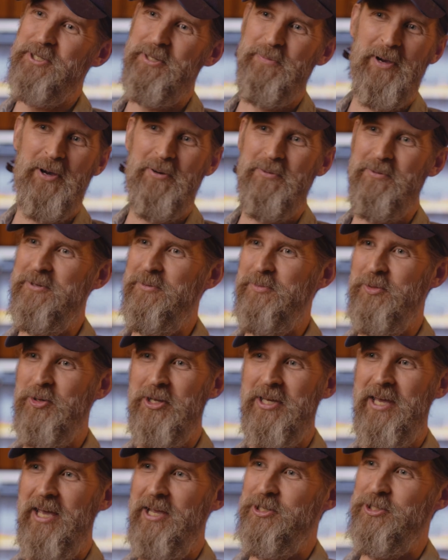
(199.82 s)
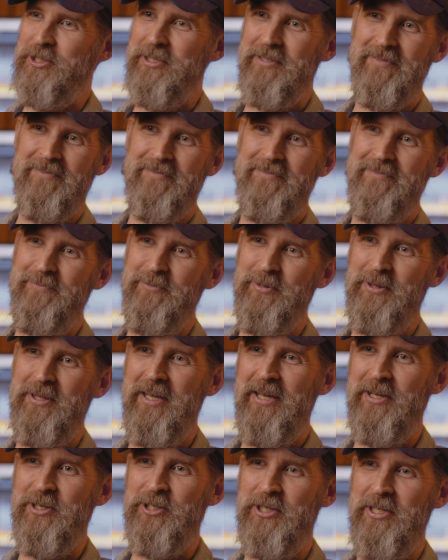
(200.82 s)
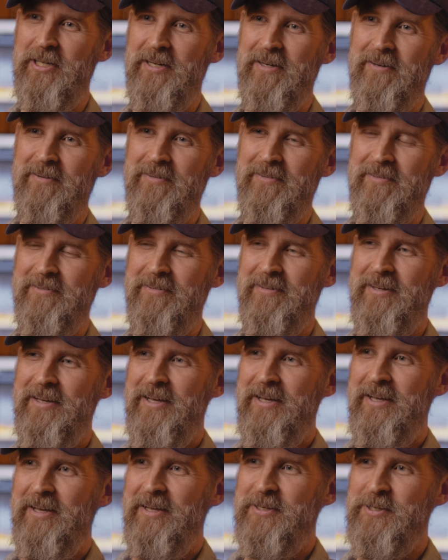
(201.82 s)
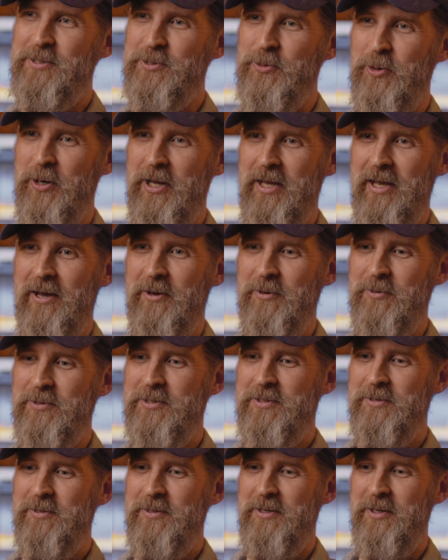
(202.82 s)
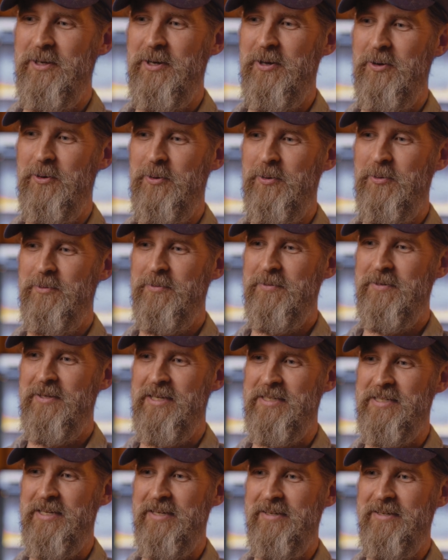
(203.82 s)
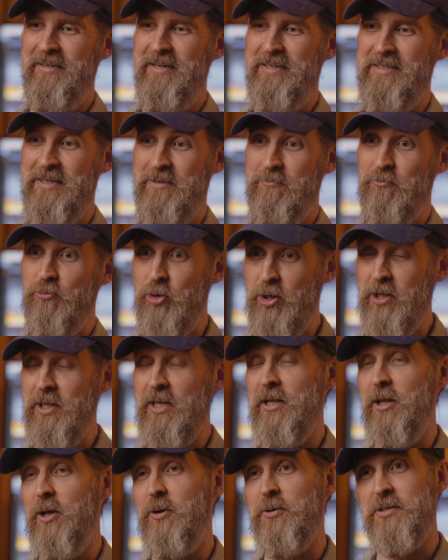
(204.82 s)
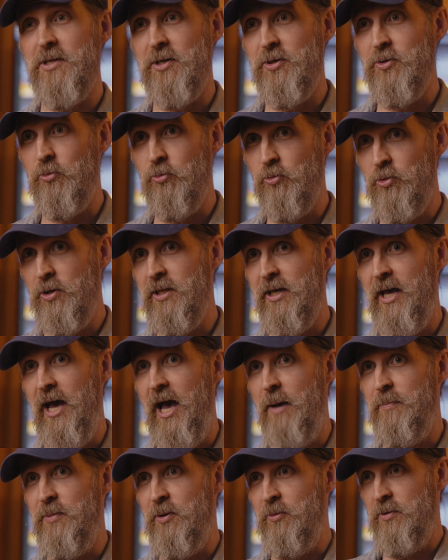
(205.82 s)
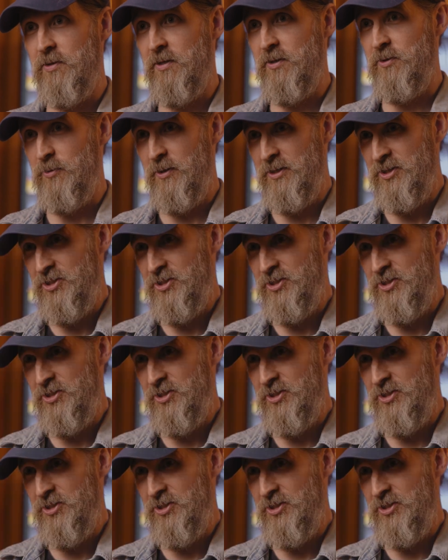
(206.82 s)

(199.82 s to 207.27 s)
just about communication with the engineer and sorting out, is it really close? Are you really happy with it? Do